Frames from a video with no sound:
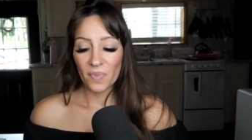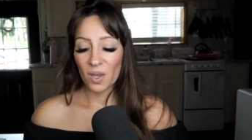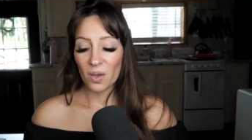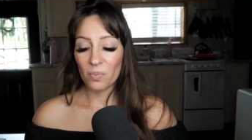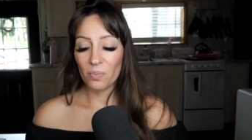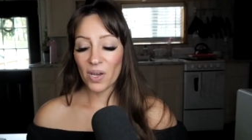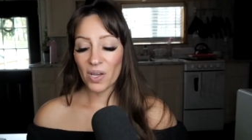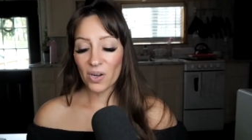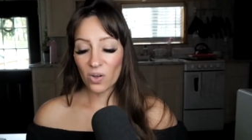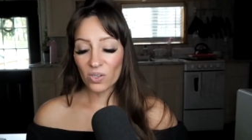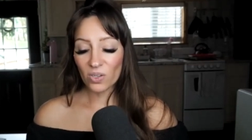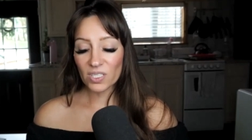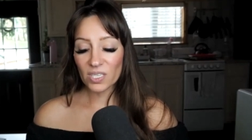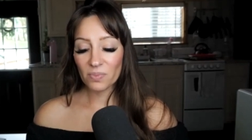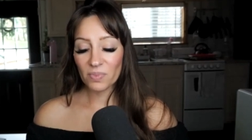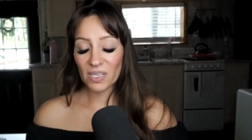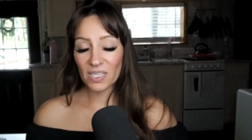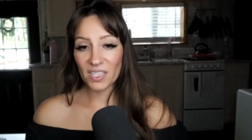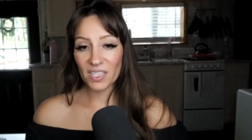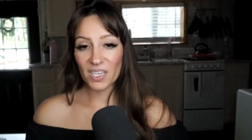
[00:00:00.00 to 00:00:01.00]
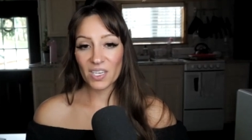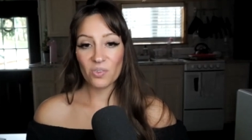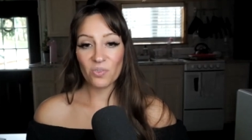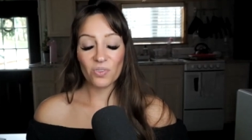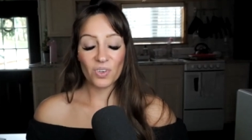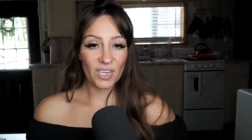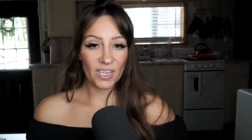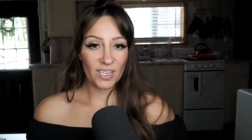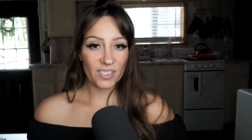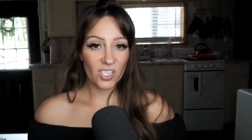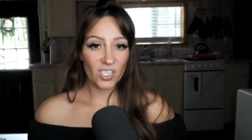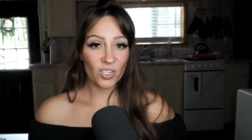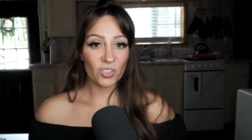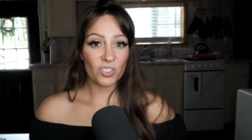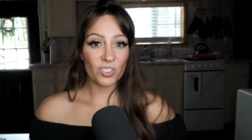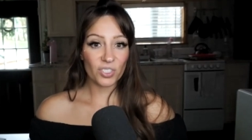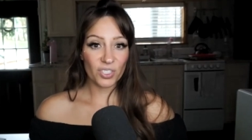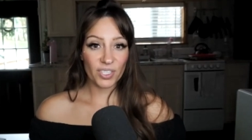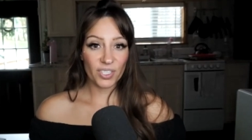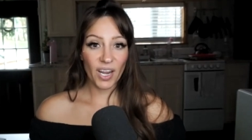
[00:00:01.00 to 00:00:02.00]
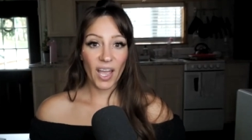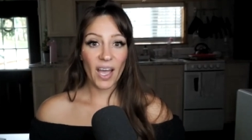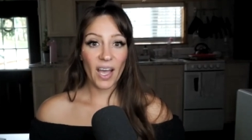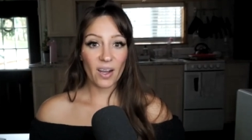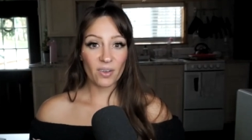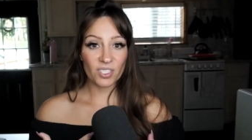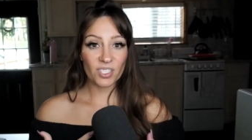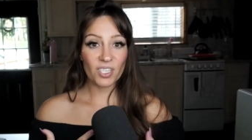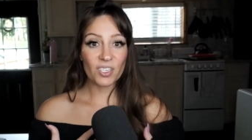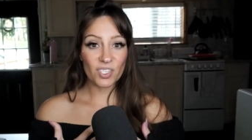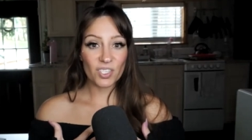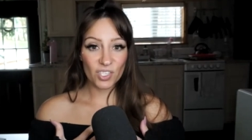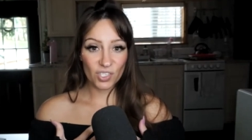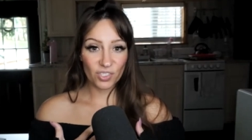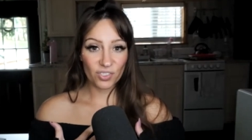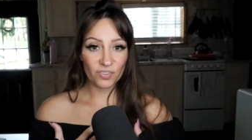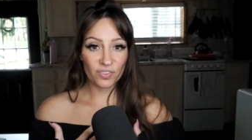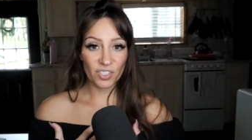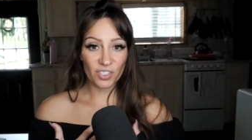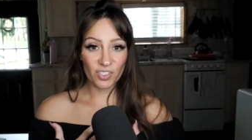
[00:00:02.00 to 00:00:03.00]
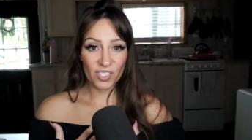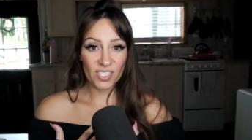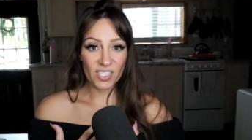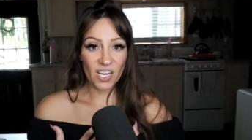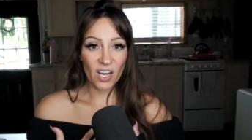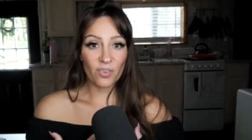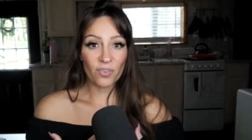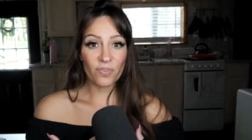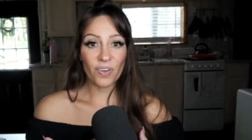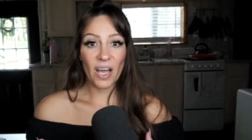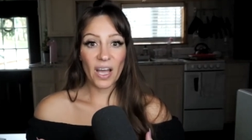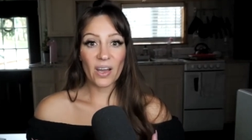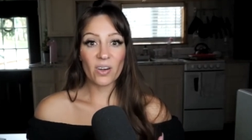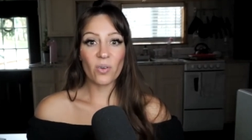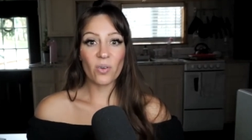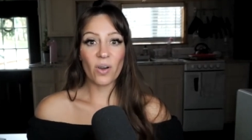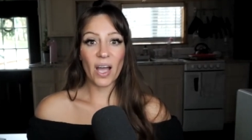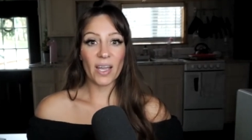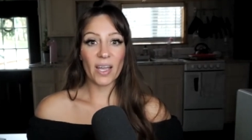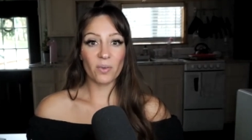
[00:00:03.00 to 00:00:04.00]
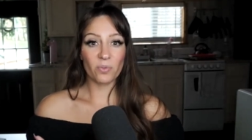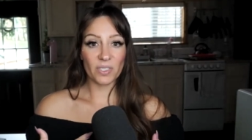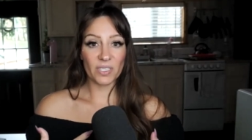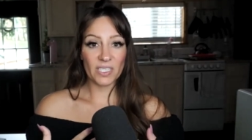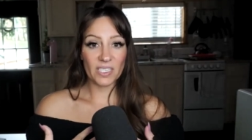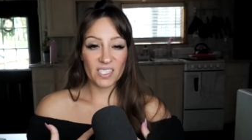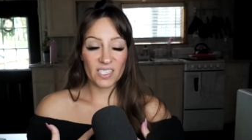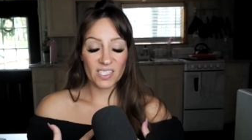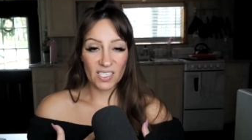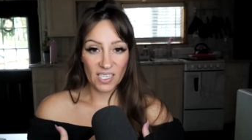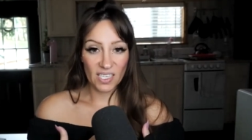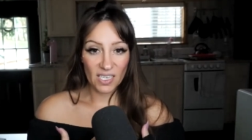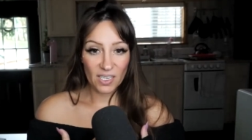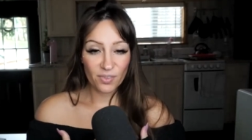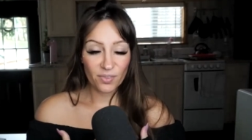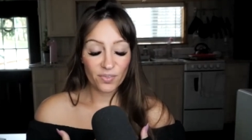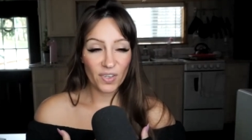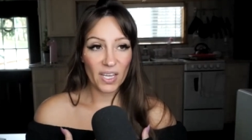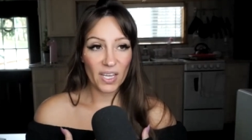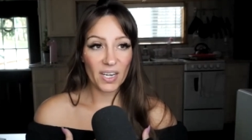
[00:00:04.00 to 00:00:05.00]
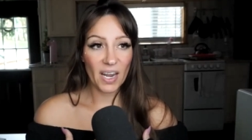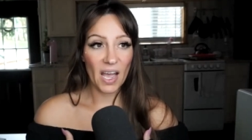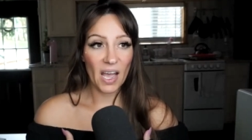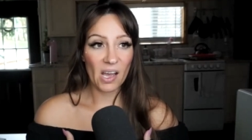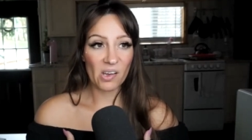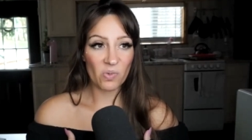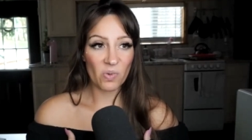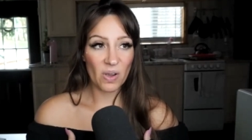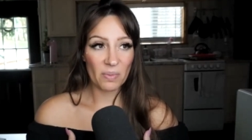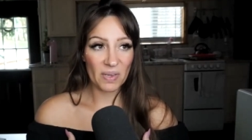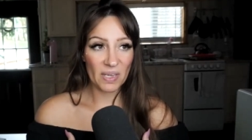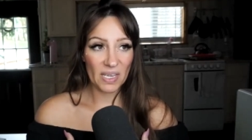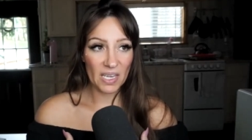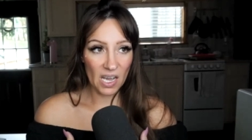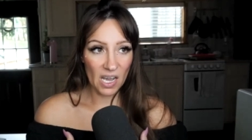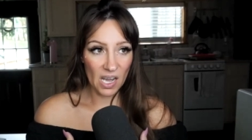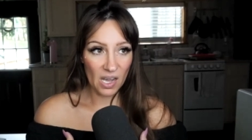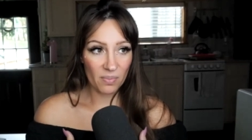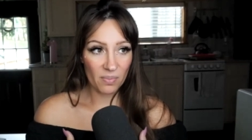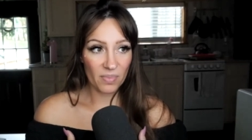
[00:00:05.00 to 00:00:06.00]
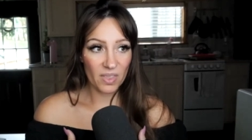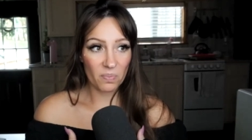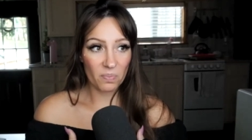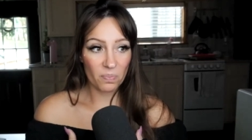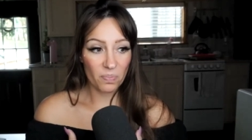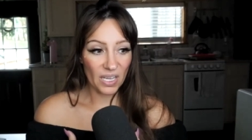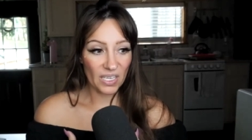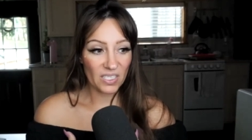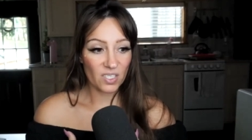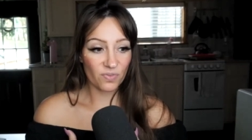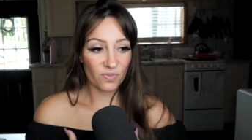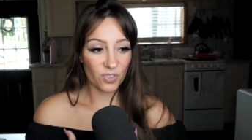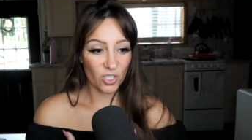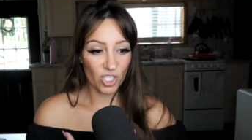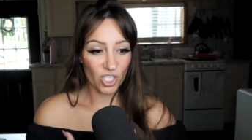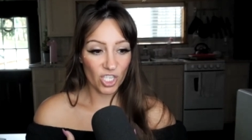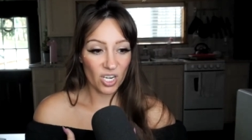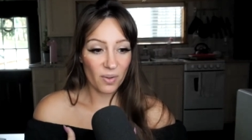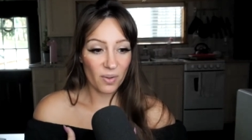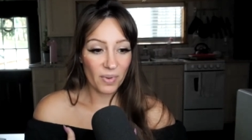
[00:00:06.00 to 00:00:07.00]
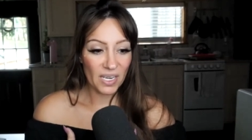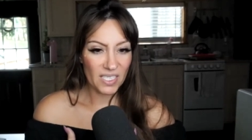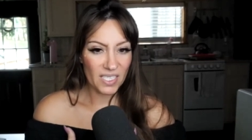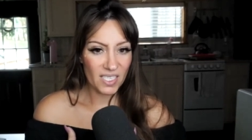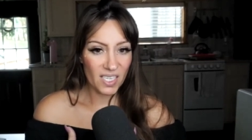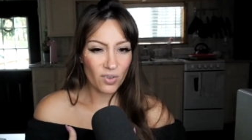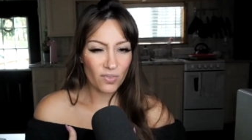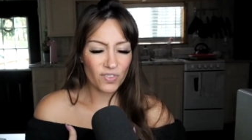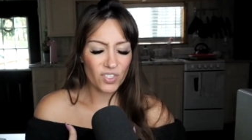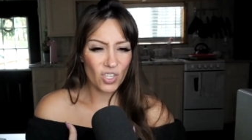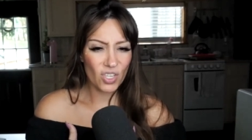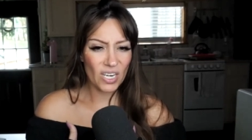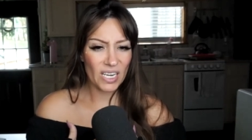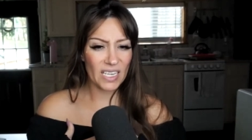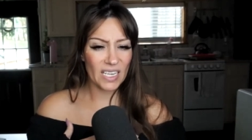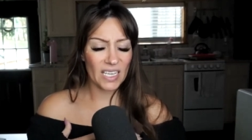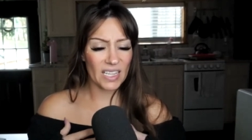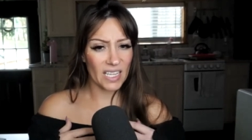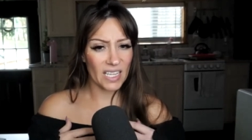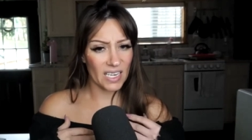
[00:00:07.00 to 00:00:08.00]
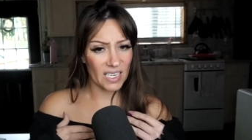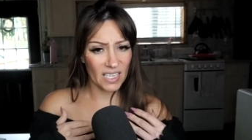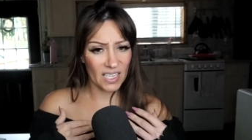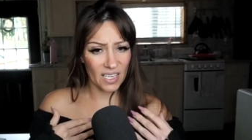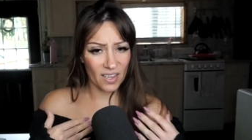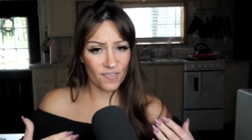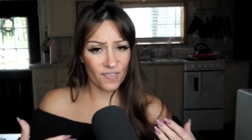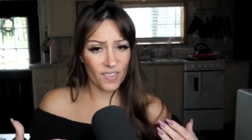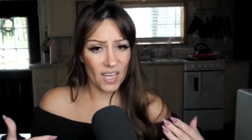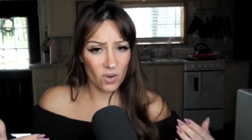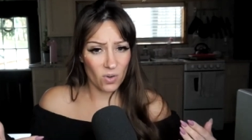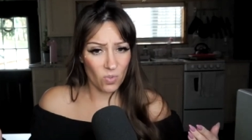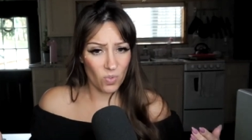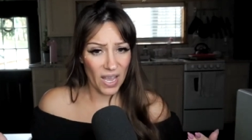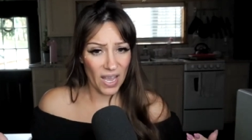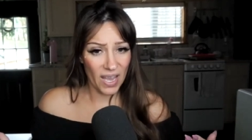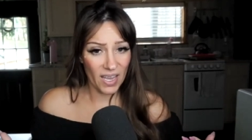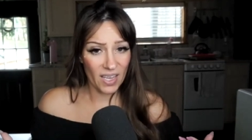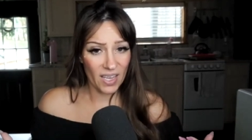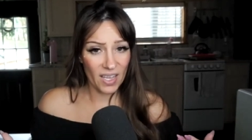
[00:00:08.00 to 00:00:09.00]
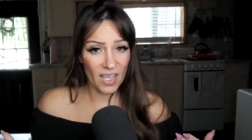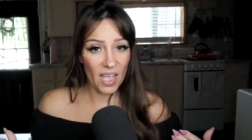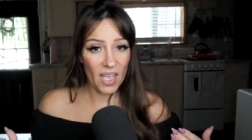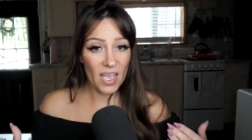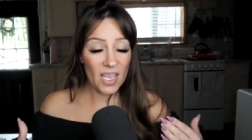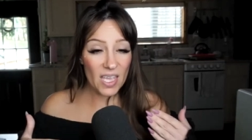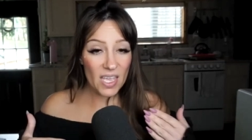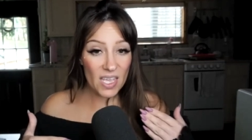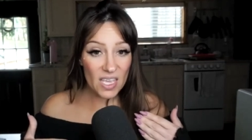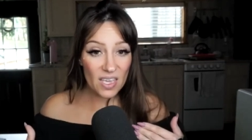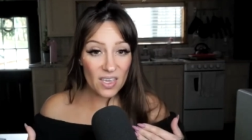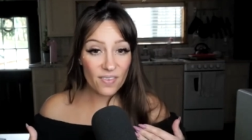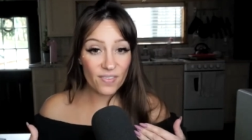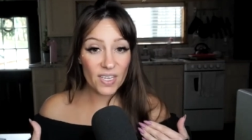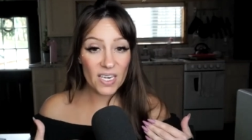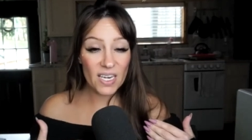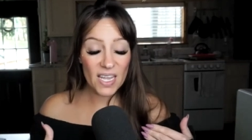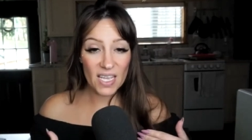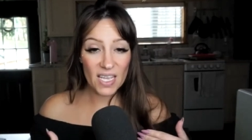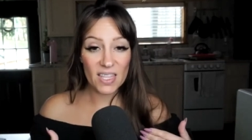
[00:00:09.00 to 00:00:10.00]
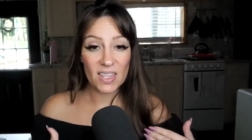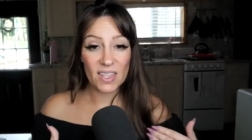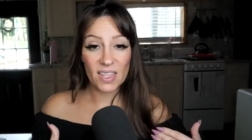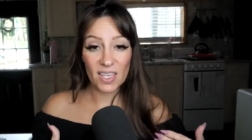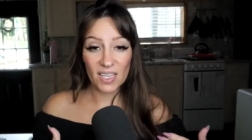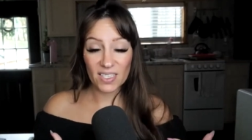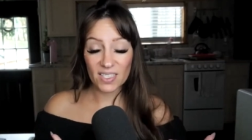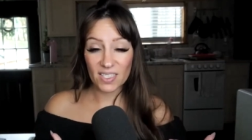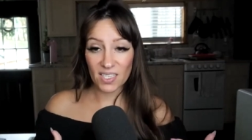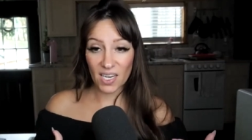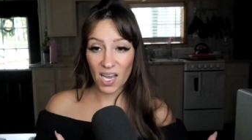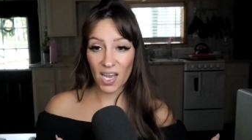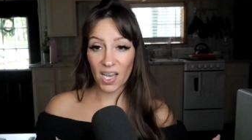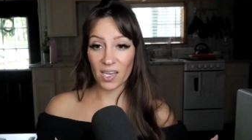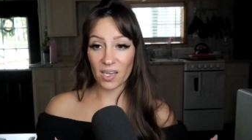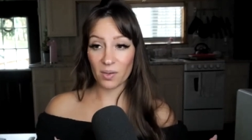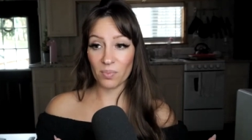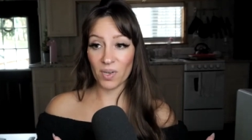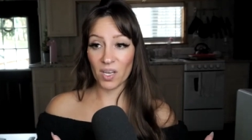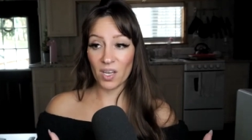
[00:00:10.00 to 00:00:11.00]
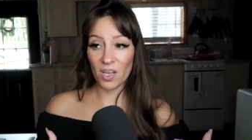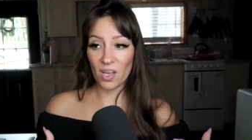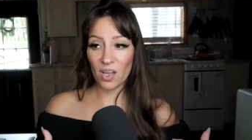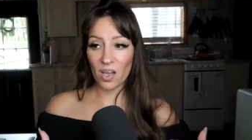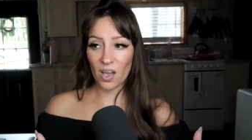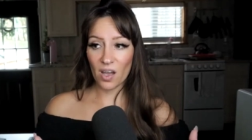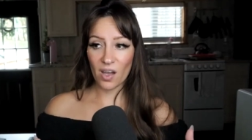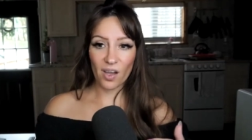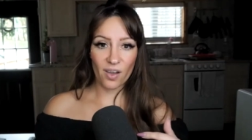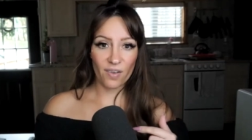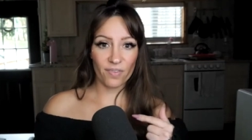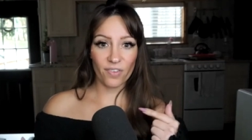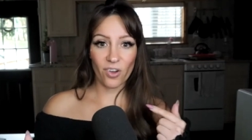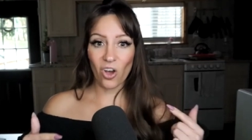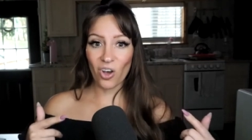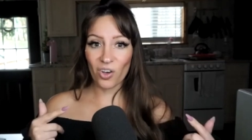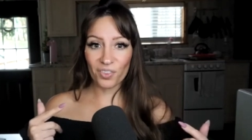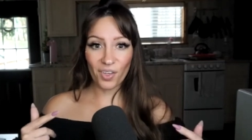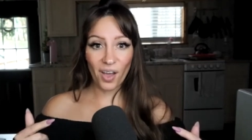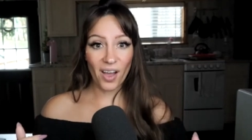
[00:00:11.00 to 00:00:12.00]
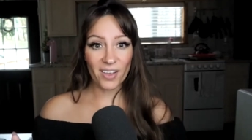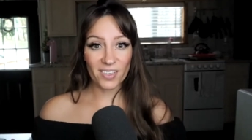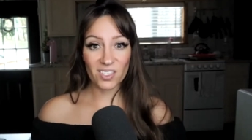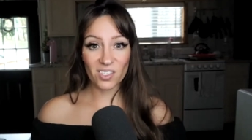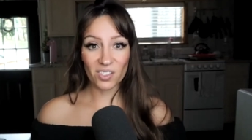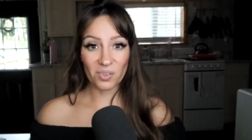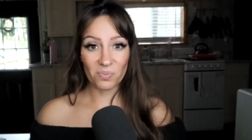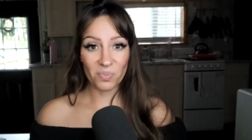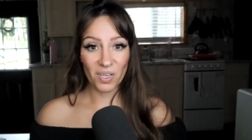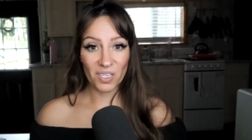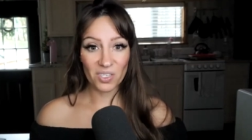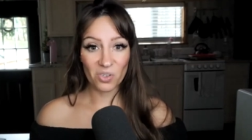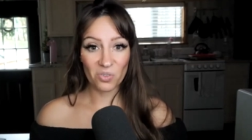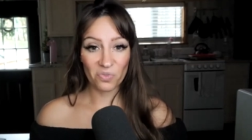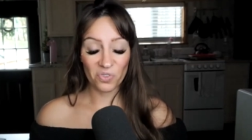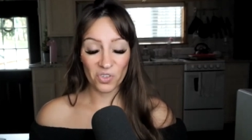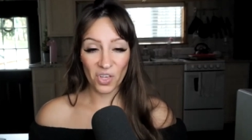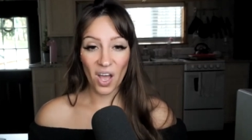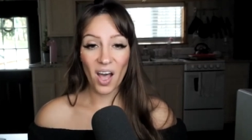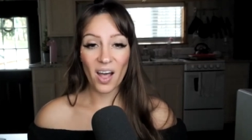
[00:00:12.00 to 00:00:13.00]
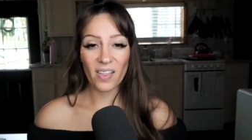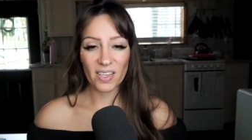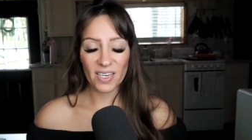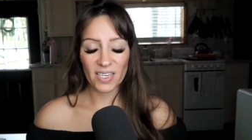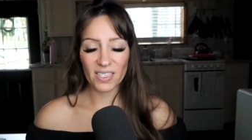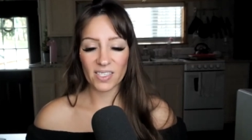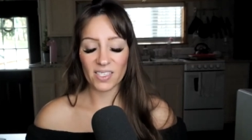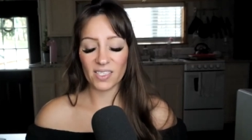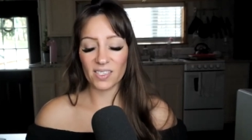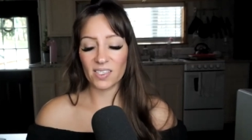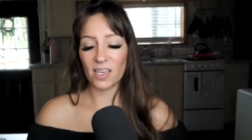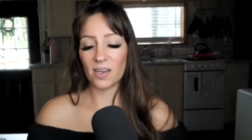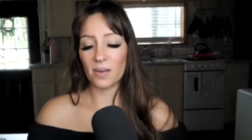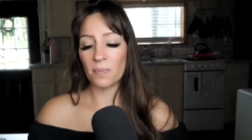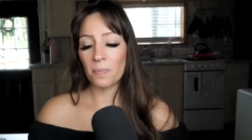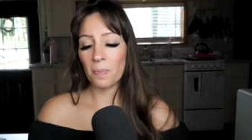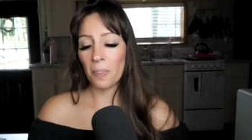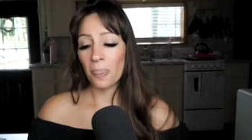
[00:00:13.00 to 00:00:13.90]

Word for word: But ultimately, you need to learn how to serve yourself. How do I receive, and how do I become the best version of myself so that I can then give that away, even in this time of all the hustle and bustle for the holiday season?